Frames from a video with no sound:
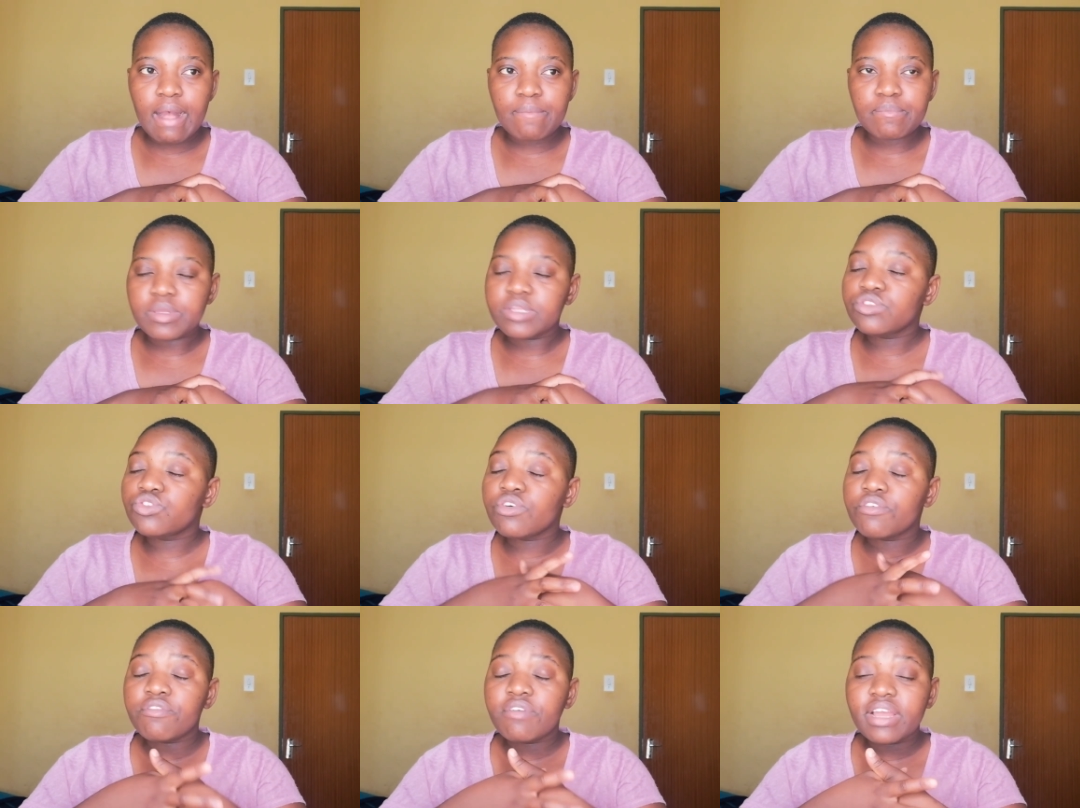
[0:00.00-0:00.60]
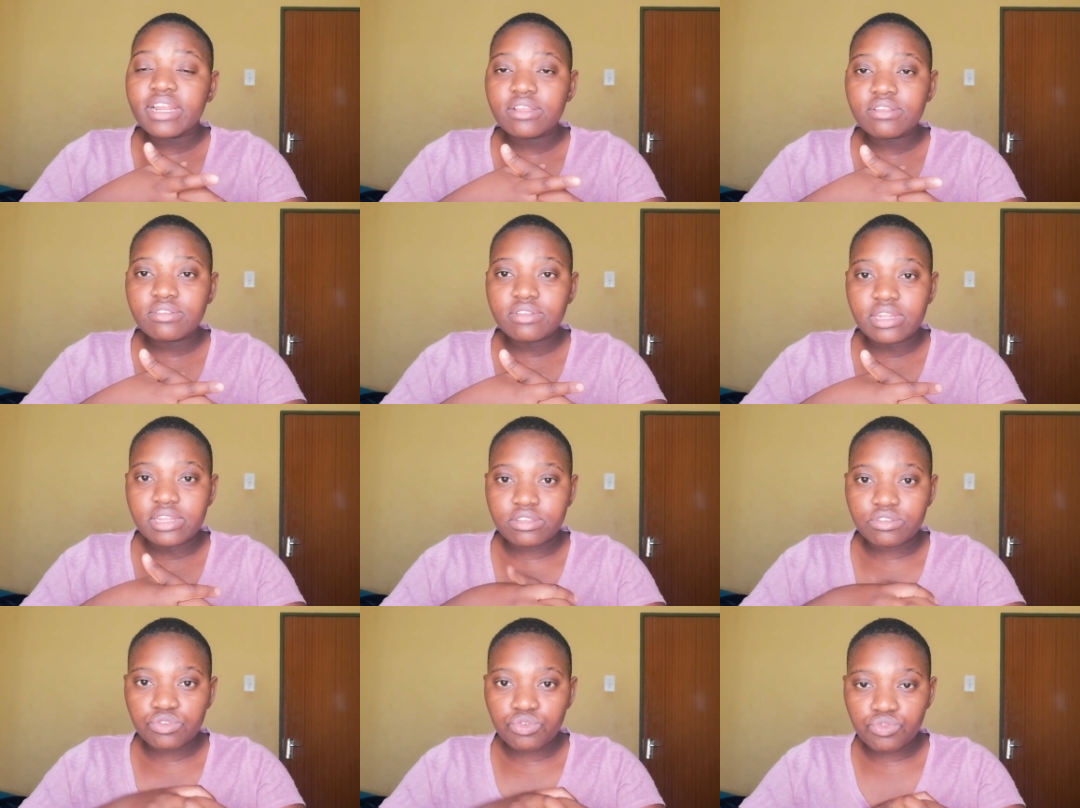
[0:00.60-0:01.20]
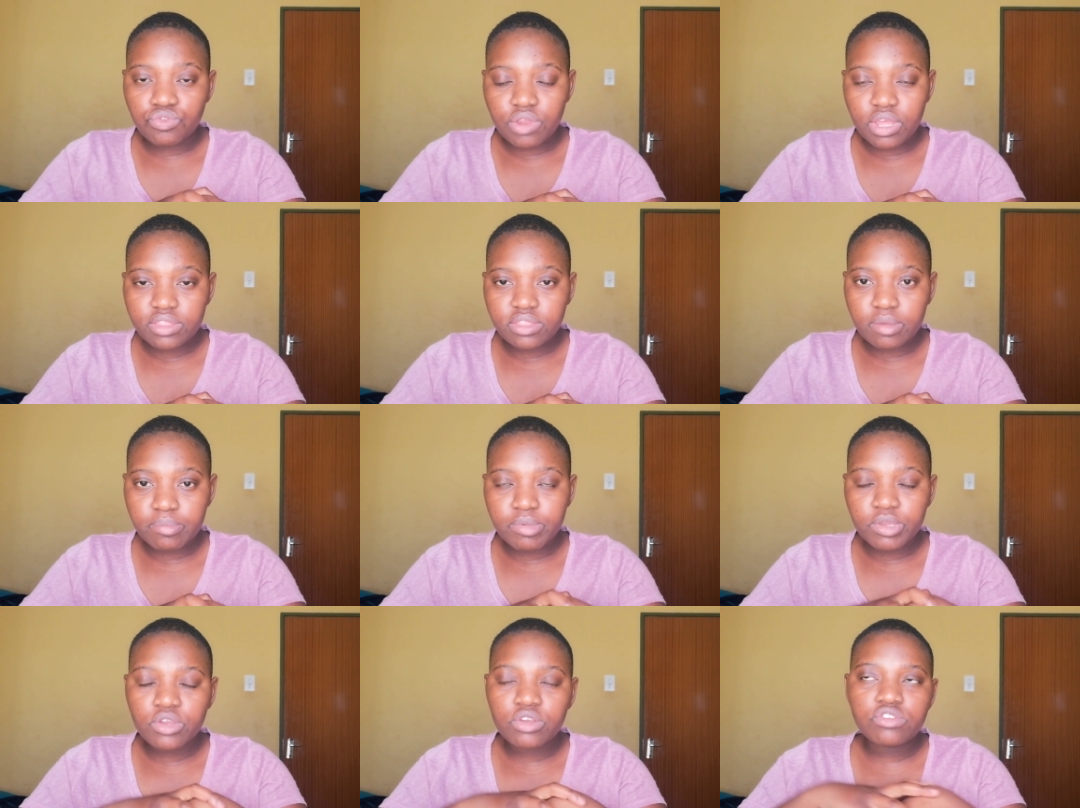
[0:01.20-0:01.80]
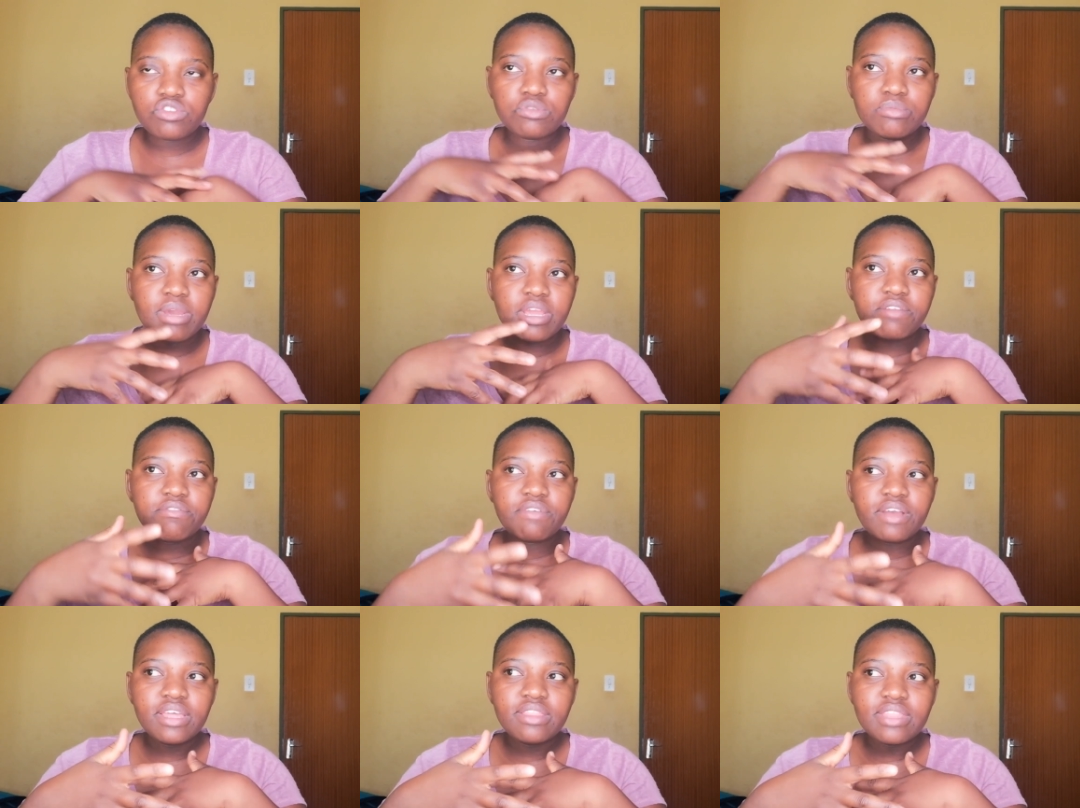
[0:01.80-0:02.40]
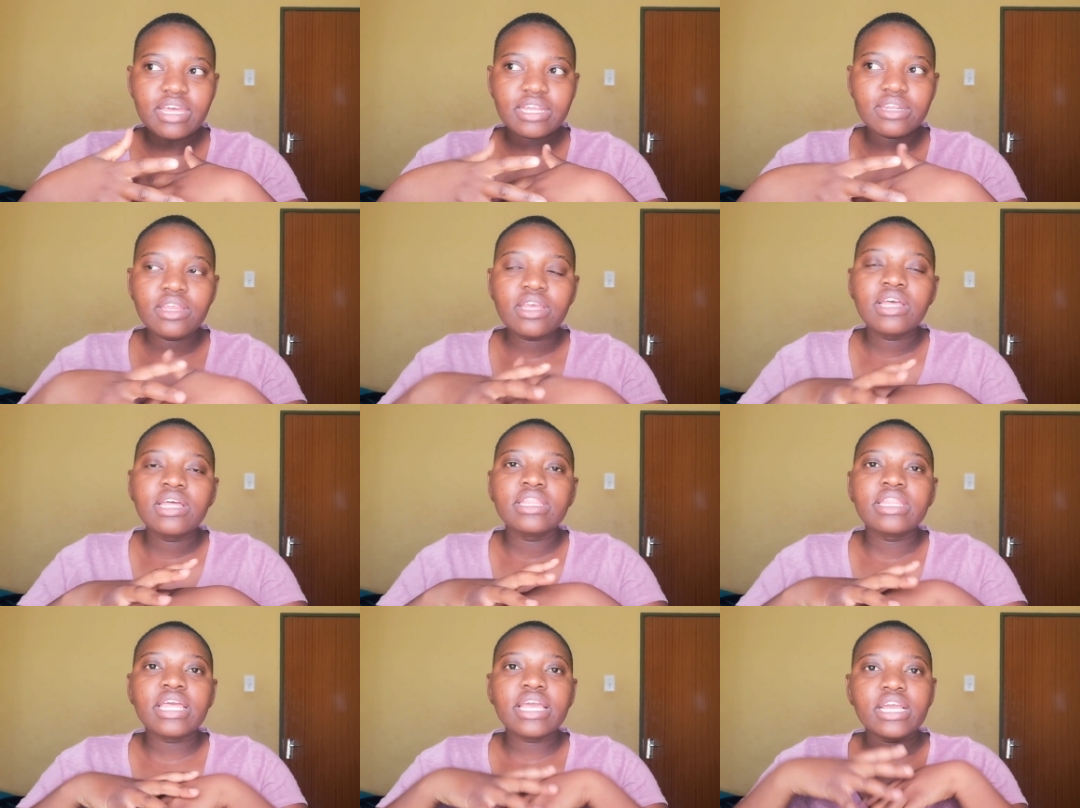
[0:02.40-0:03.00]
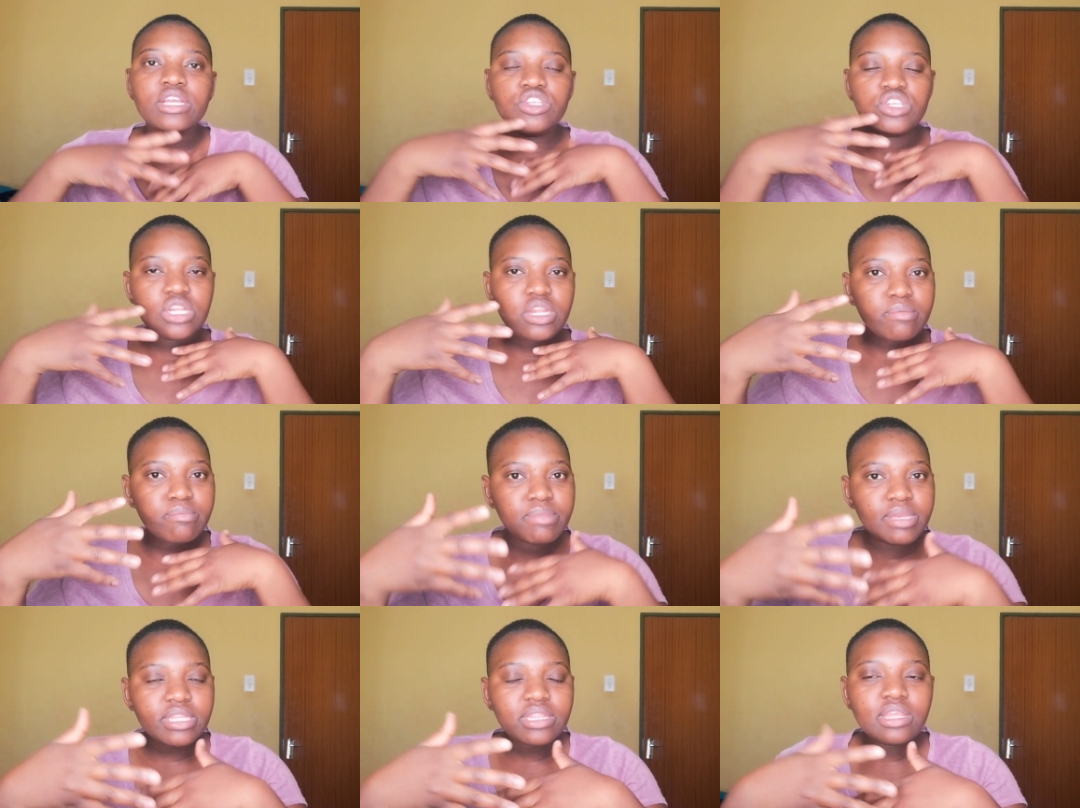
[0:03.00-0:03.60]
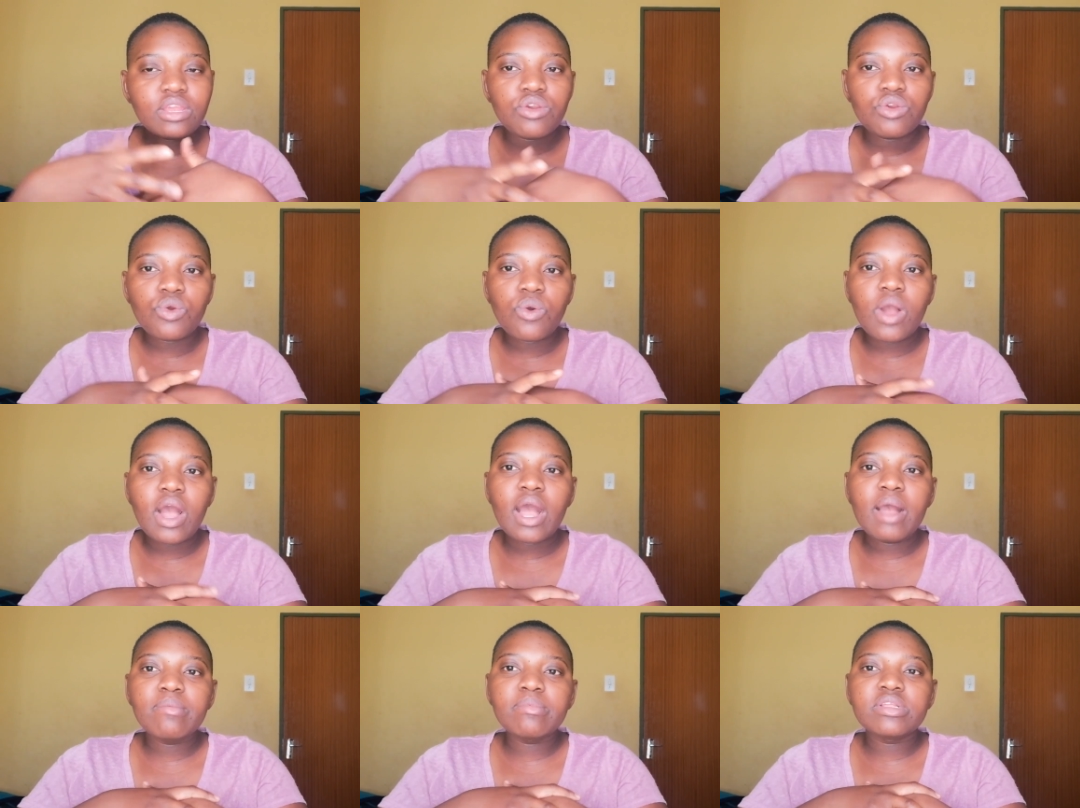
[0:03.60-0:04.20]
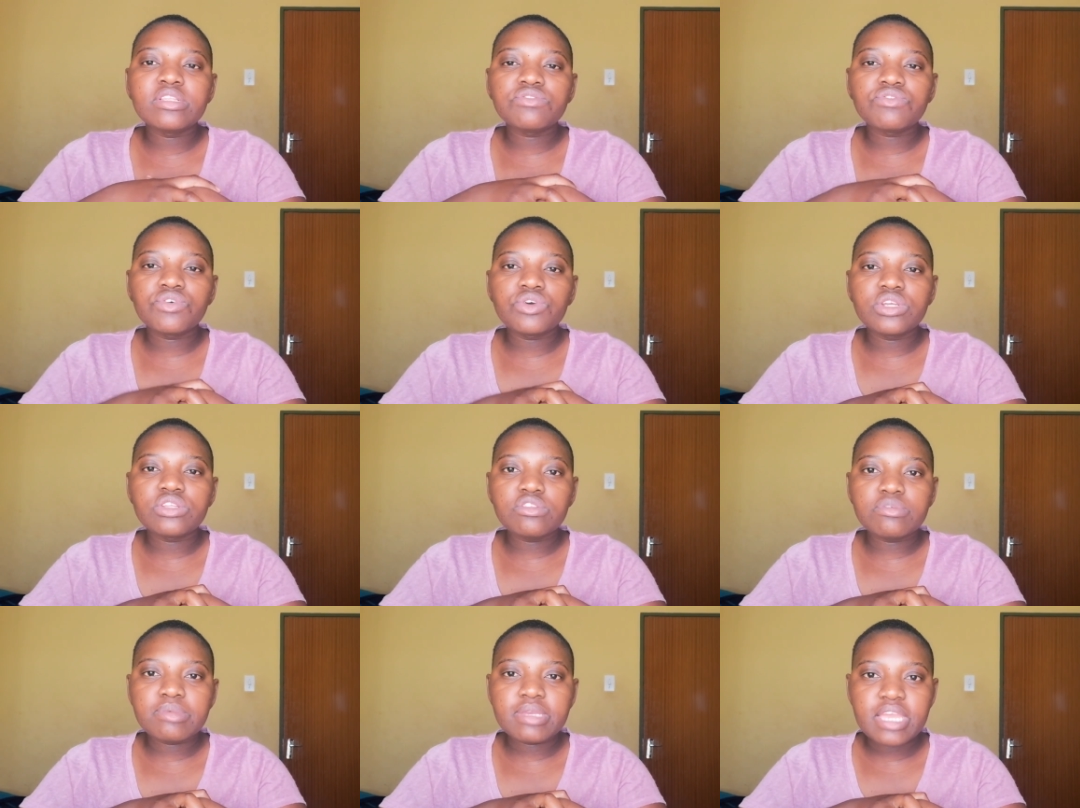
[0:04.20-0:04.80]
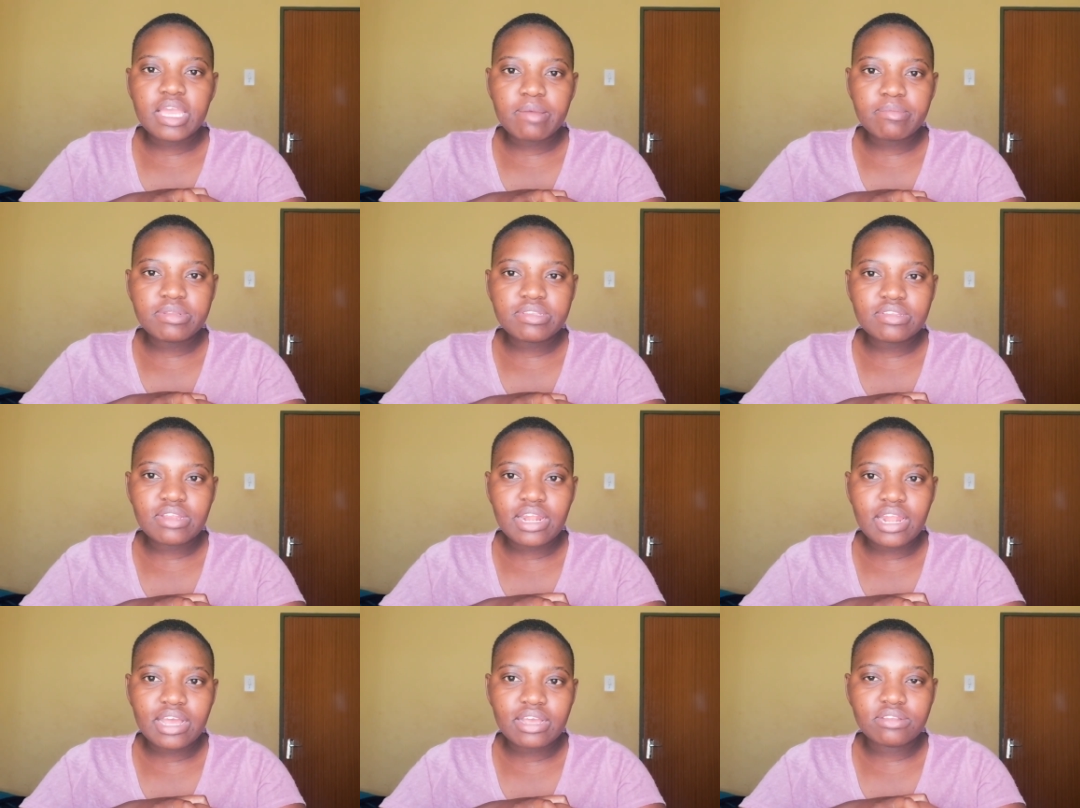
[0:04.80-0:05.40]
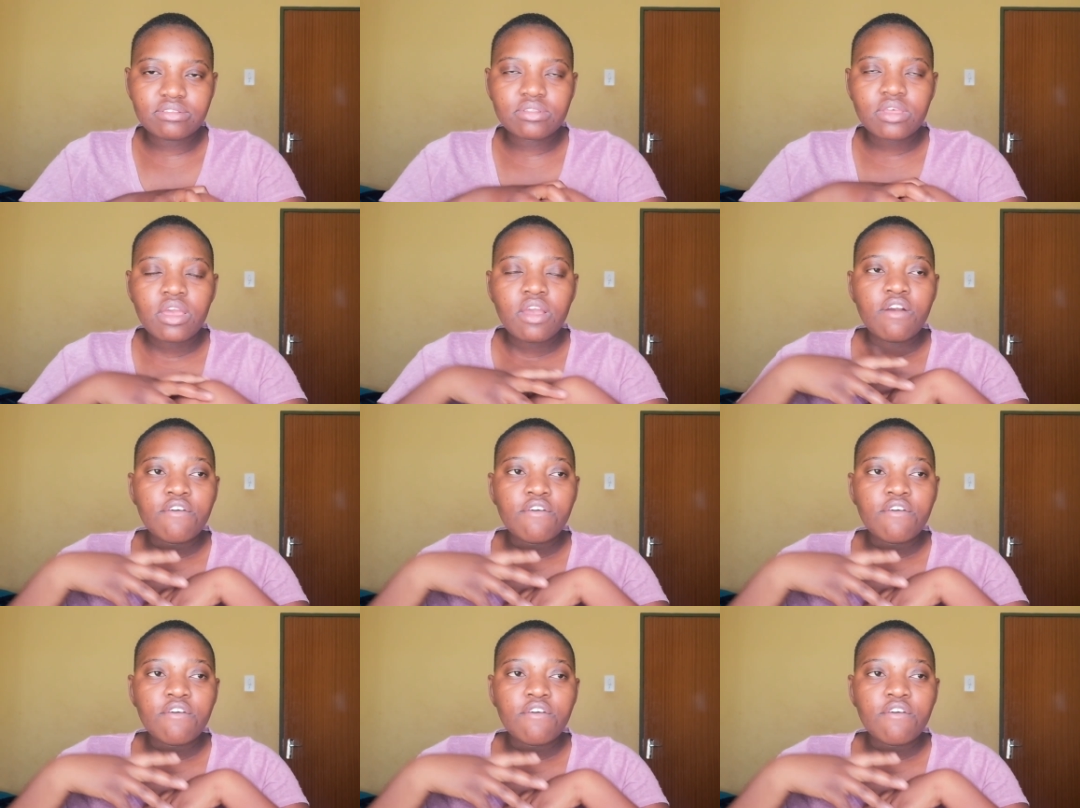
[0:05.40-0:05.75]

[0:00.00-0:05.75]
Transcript: into a finance lease rather? Because you might find that they actually meet the requirements for it to be capitalized